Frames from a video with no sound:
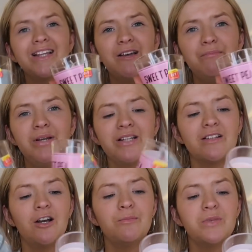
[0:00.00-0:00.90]
I then
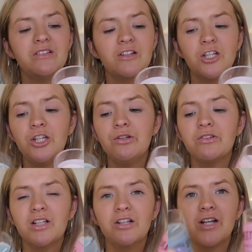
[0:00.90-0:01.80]
picked up these
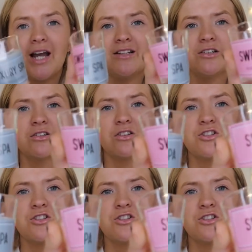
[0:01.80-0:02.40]
cute little candles,